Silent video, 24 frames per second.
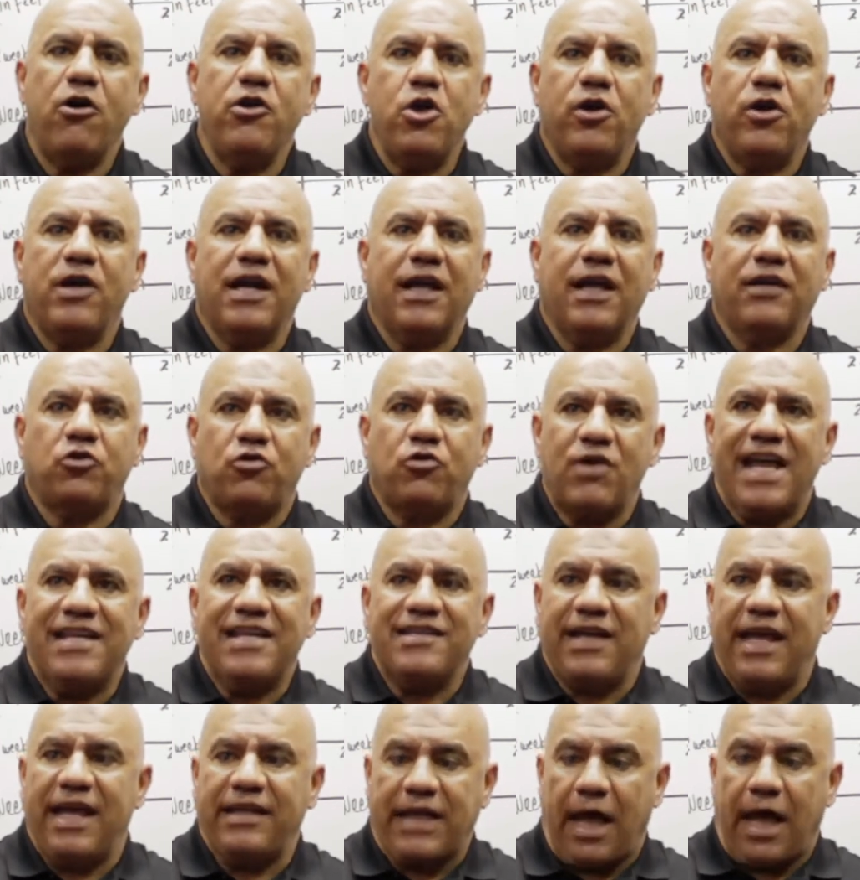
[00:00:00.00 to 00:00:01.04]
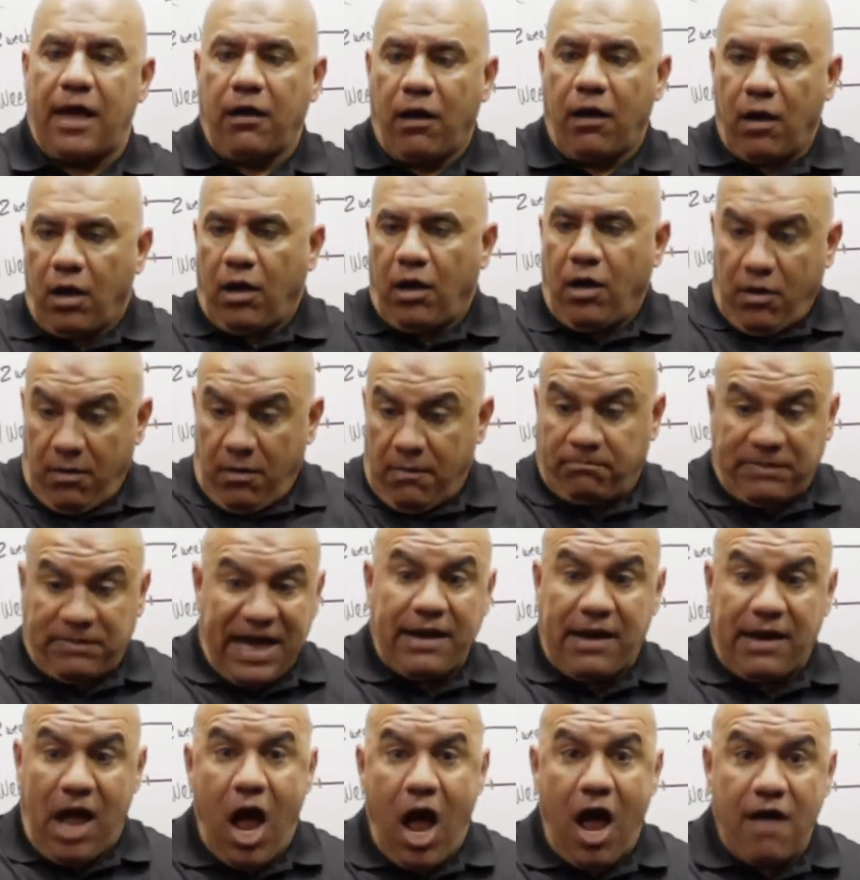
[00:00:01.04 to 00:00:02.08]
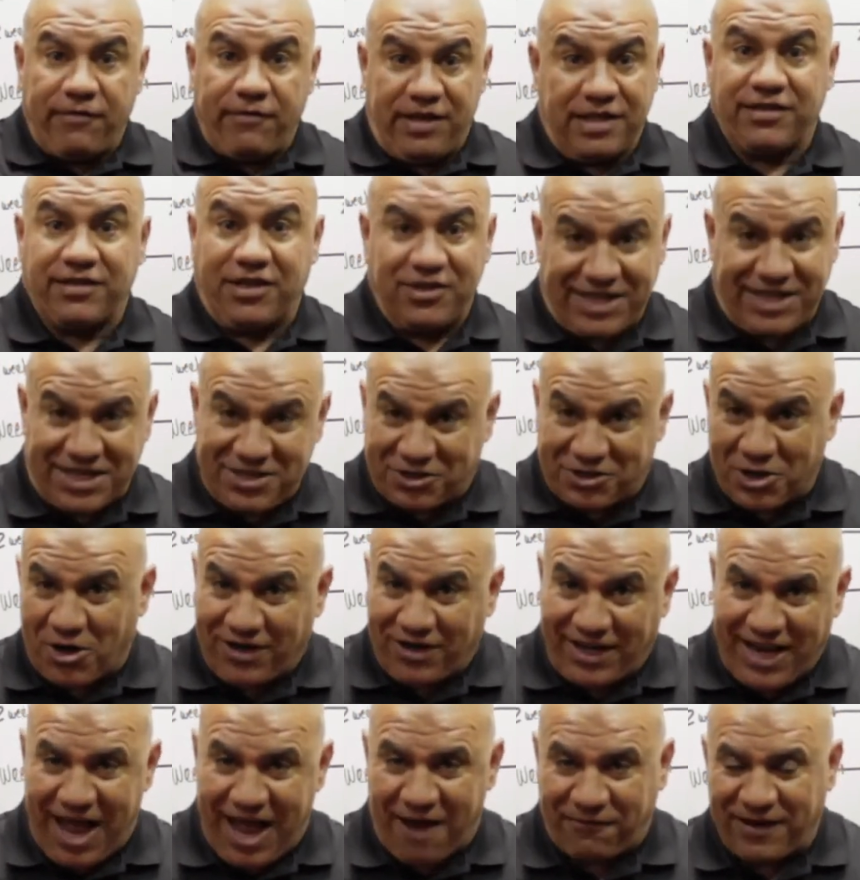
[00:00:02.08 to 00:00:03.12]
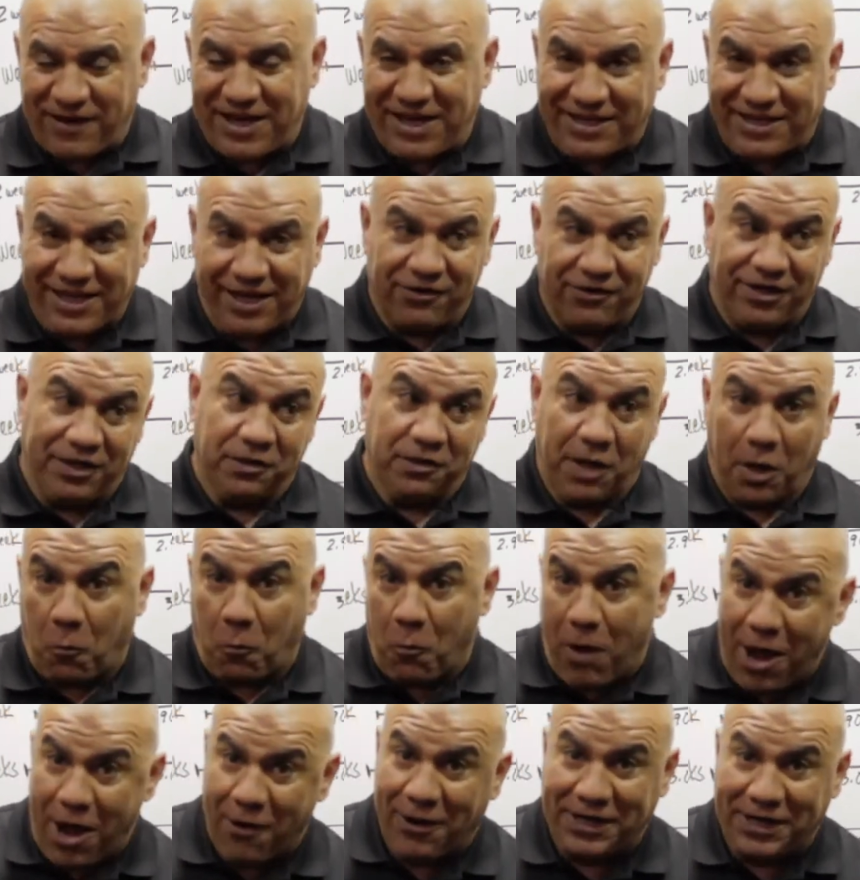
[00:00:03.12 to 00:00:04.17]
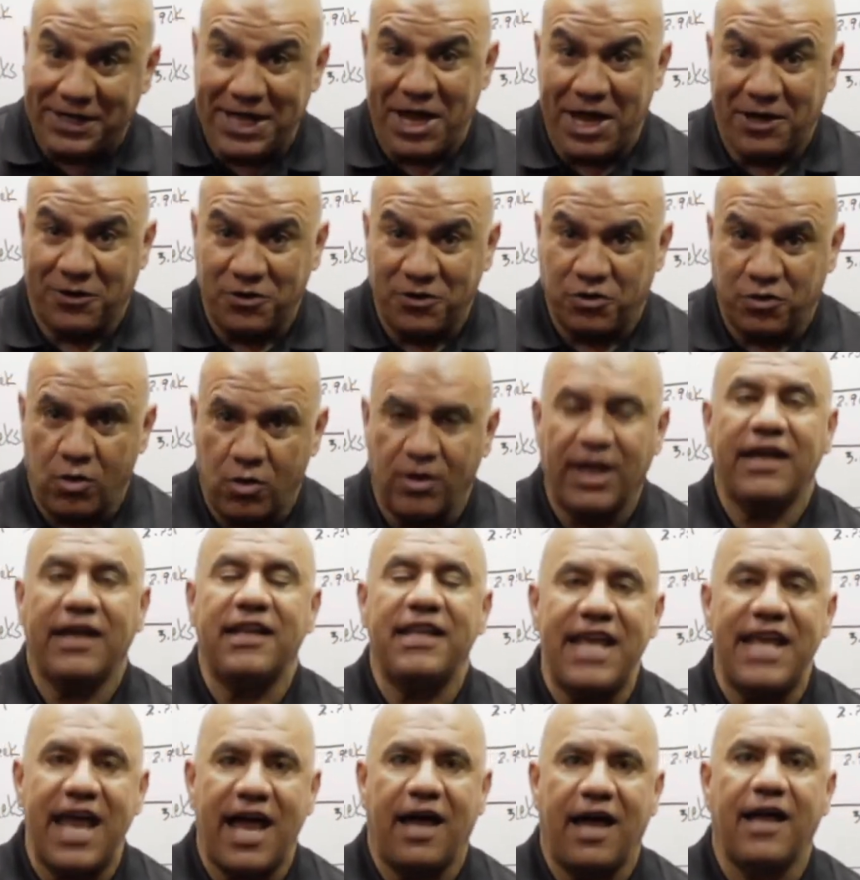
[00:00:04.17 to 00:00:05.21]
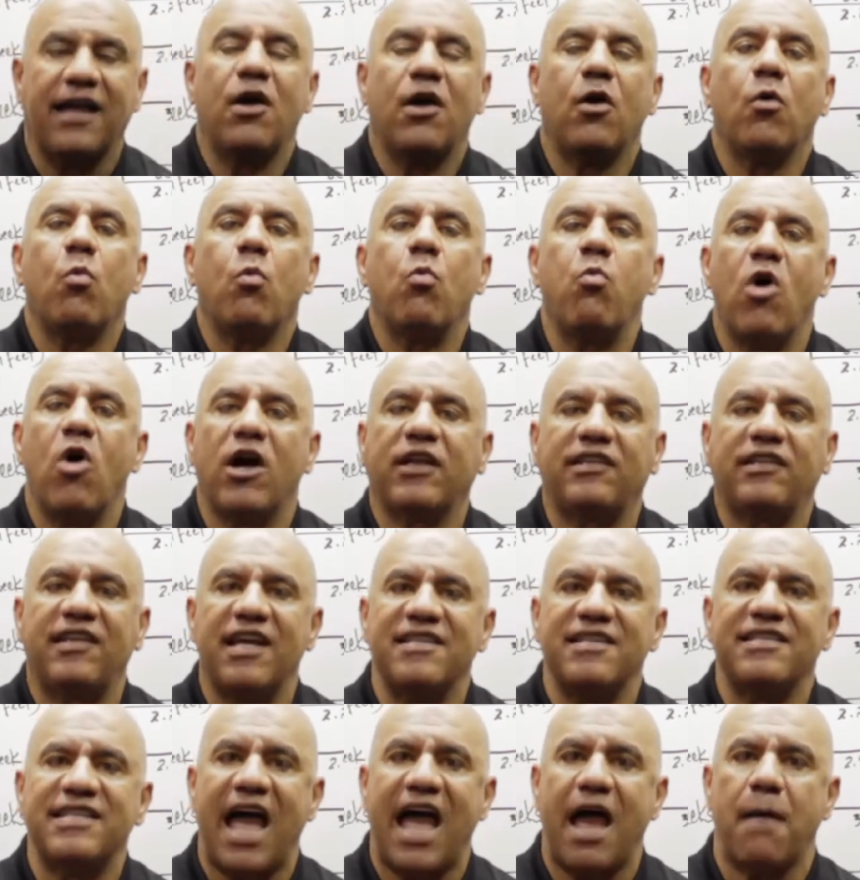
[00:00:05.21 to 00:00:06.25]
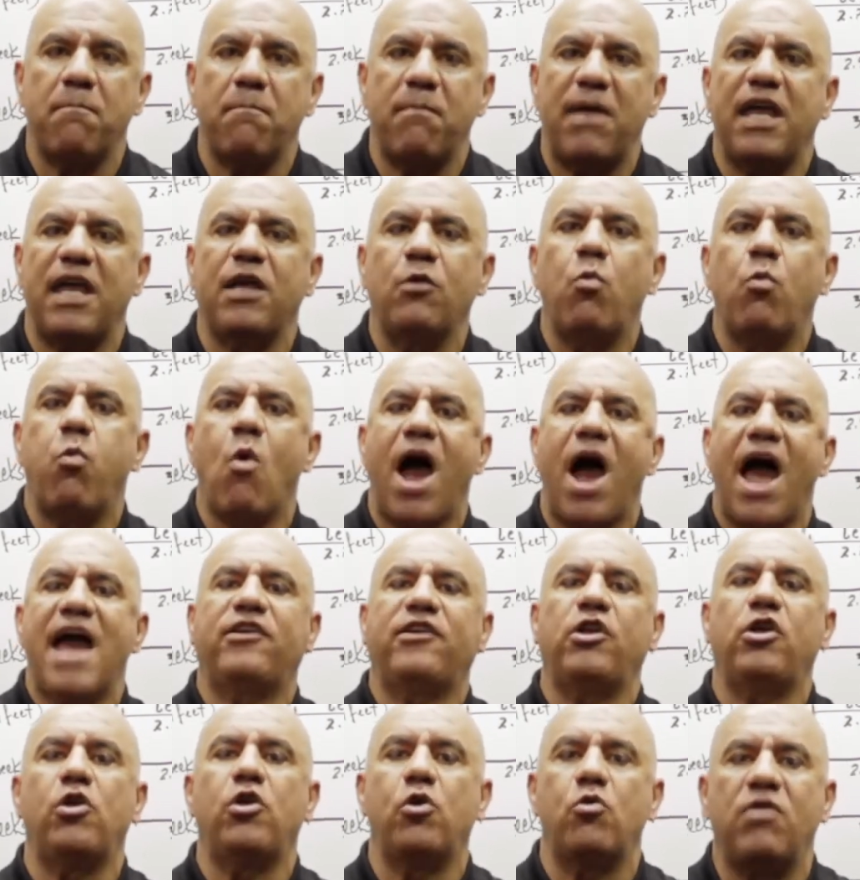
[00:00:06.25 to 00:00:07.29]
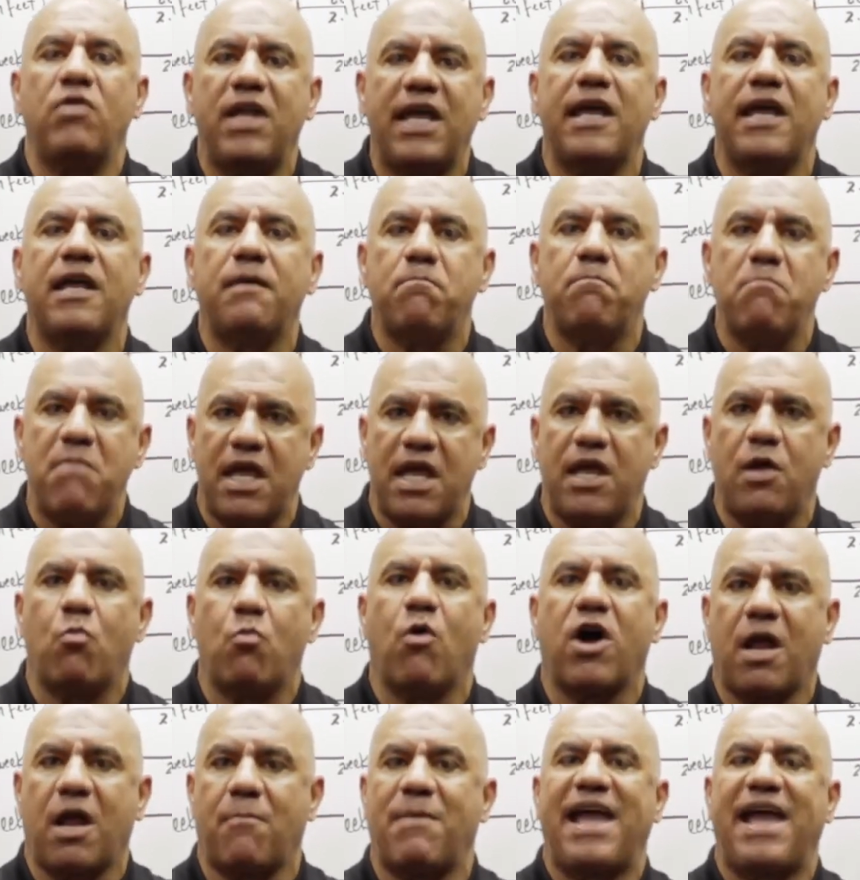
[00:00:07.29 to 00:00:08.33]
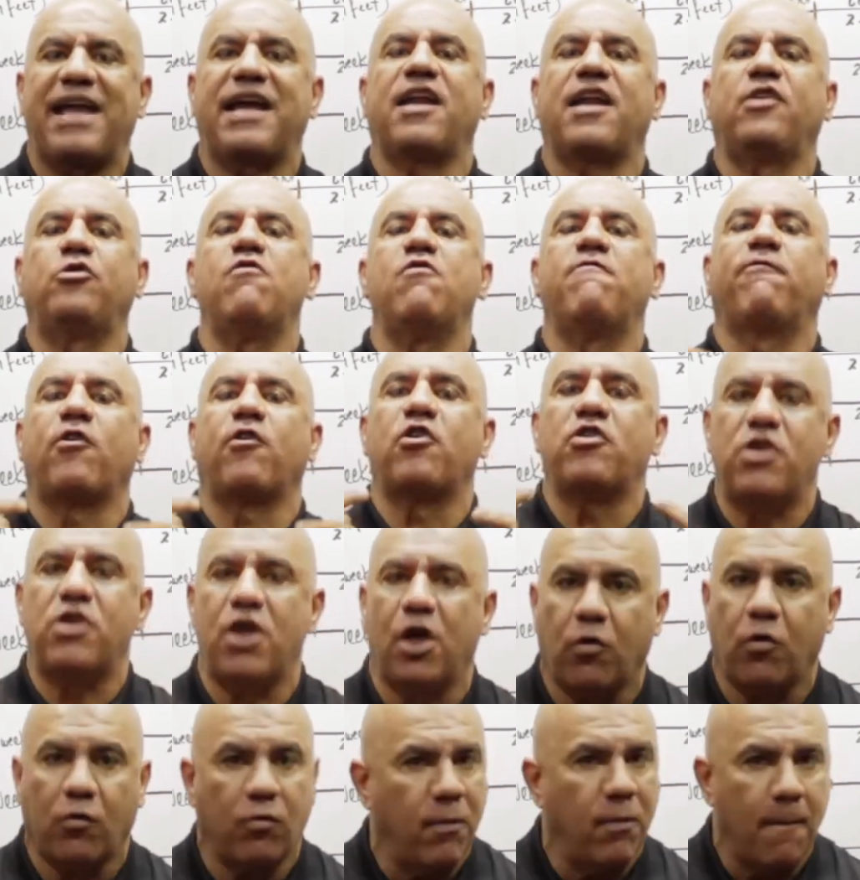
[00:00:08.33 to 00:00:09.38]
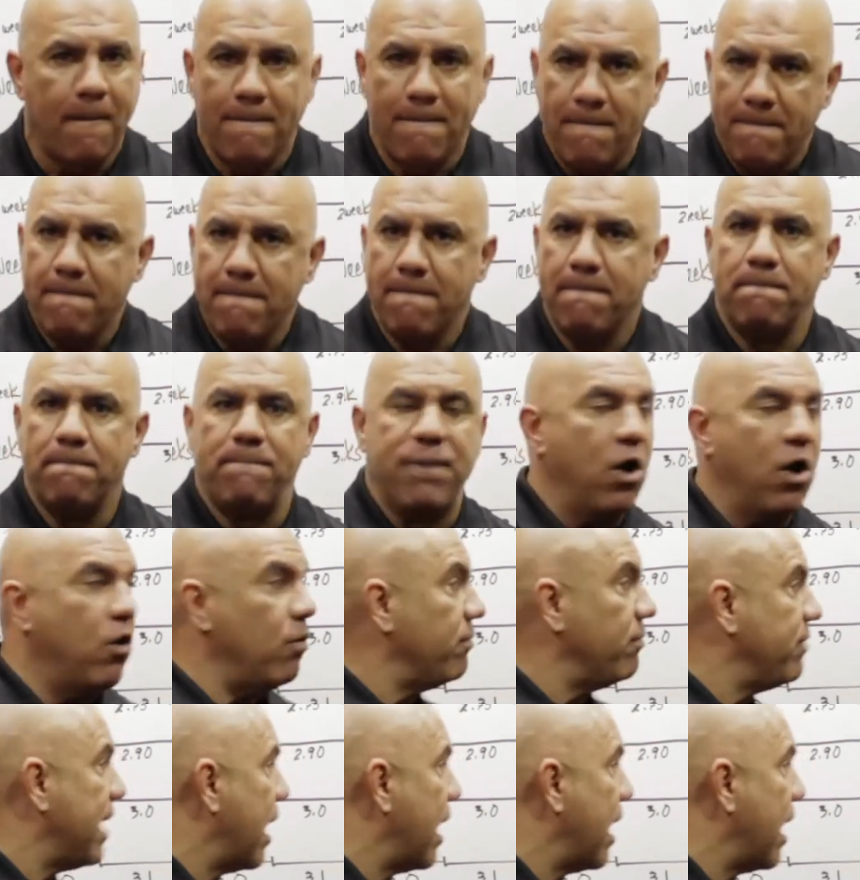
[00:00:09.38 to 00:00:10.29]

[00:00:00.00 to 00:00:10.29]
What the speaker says: you going to translate that obvious, because they start laughing and giggling, like, wow, I can't control it. Yeah, what does that mean? Why do you need me? What am I going to do for you? Boom,